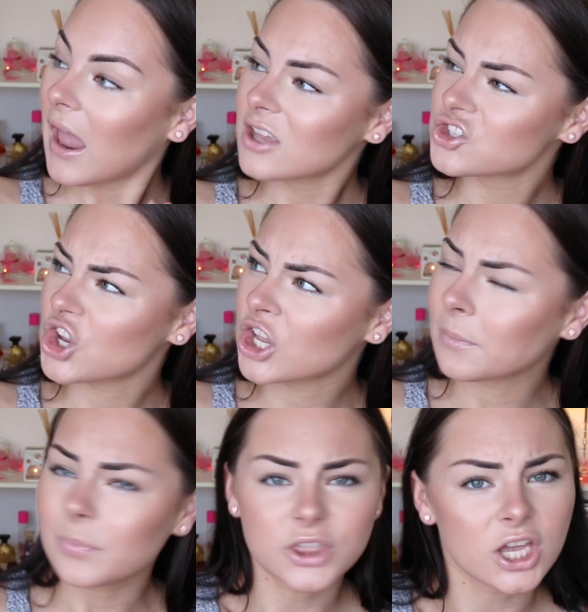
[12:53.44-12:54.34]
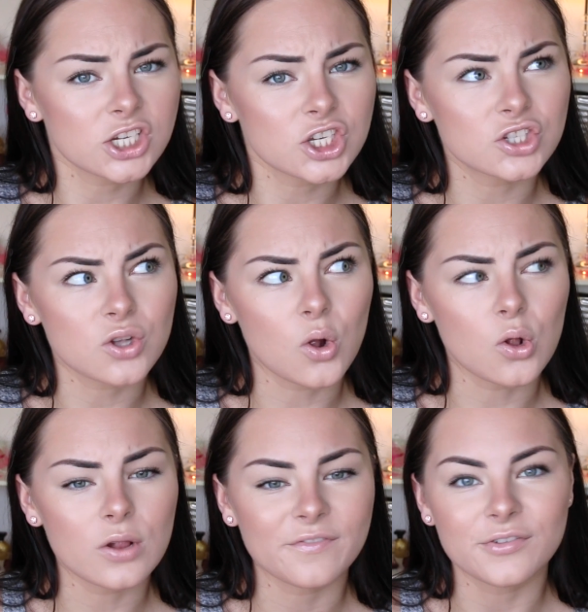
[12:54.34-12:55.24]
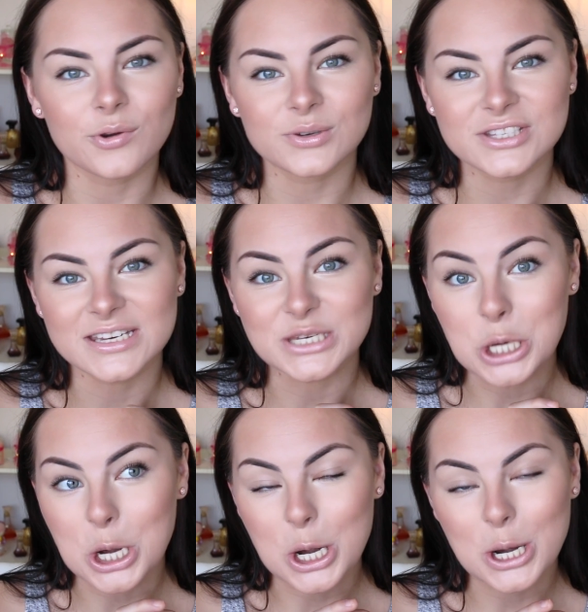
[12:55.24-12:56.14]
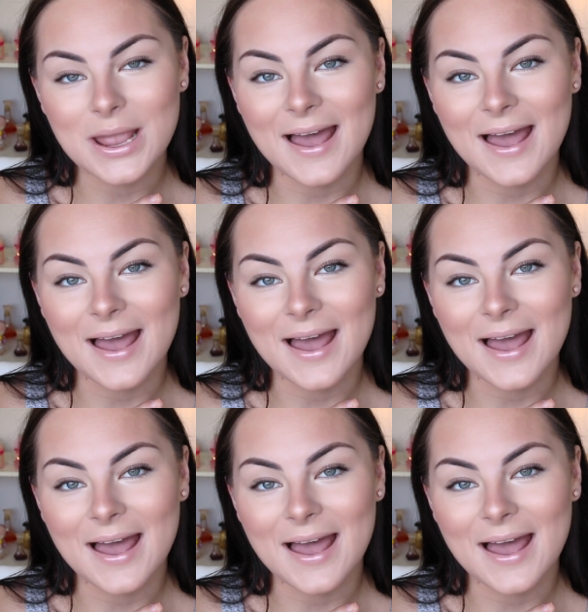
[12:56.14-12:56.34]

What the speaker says: And yeah, that is all for today.